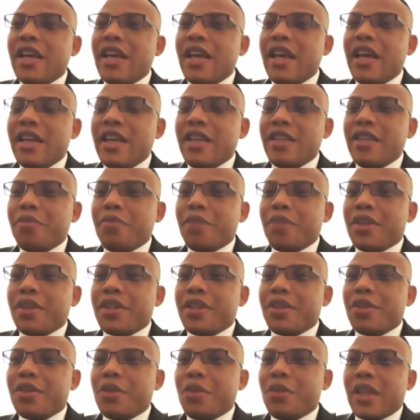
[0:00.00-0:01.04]

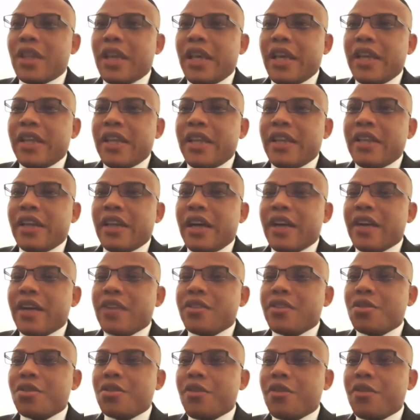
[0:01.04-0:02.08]
Anybody with any
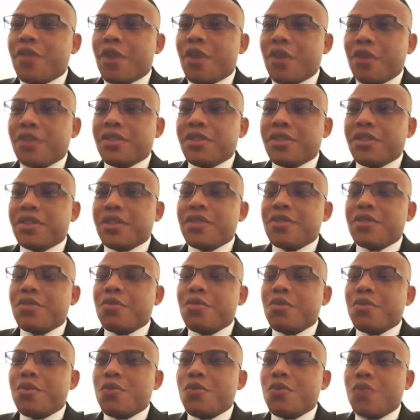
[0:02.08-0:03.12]
iota of conscience
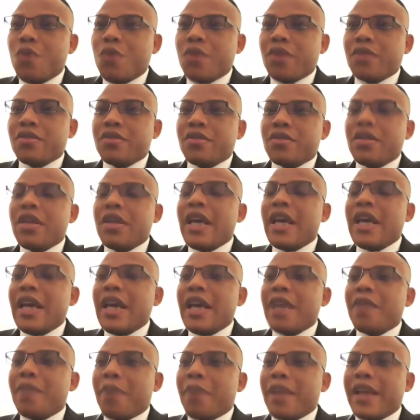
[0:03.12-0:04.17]
would want
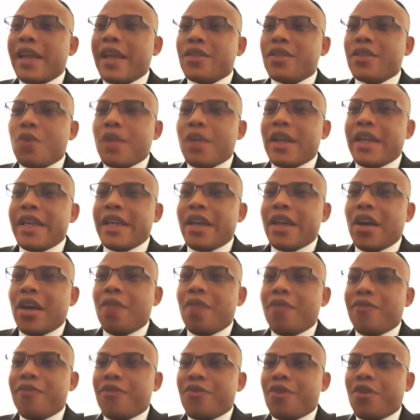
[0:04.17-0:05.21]
a place where they
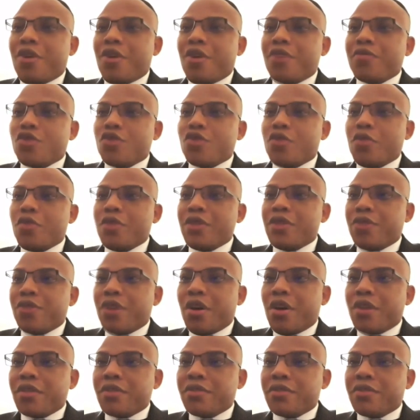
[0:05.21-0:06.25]
come from to be
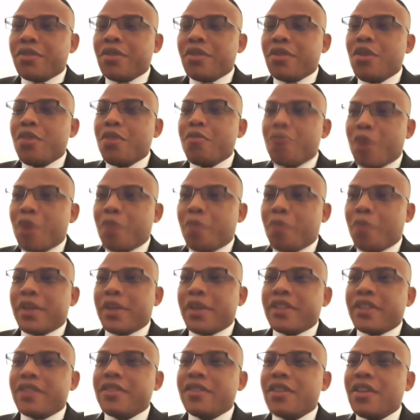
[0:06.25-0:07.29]
run
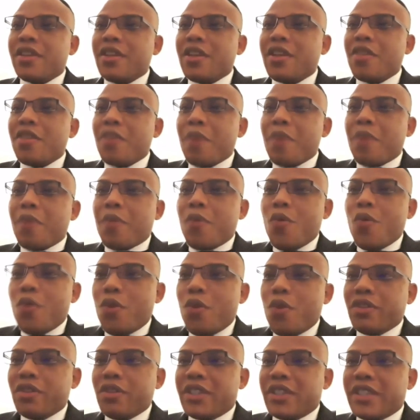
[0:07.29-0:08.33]
properly. People
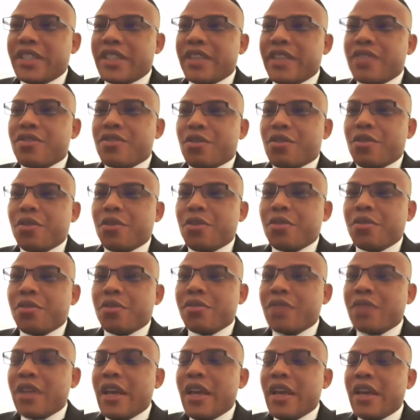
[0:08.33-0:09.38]
want decent
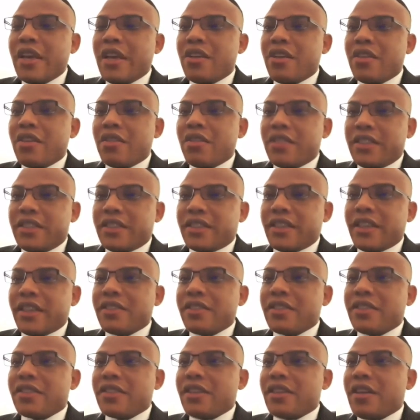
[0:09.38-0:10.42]
schools, you know,
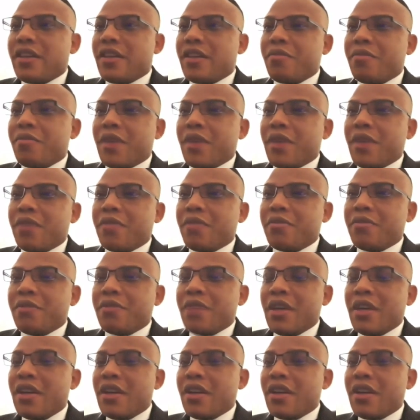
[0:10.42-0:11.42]
decent um, um,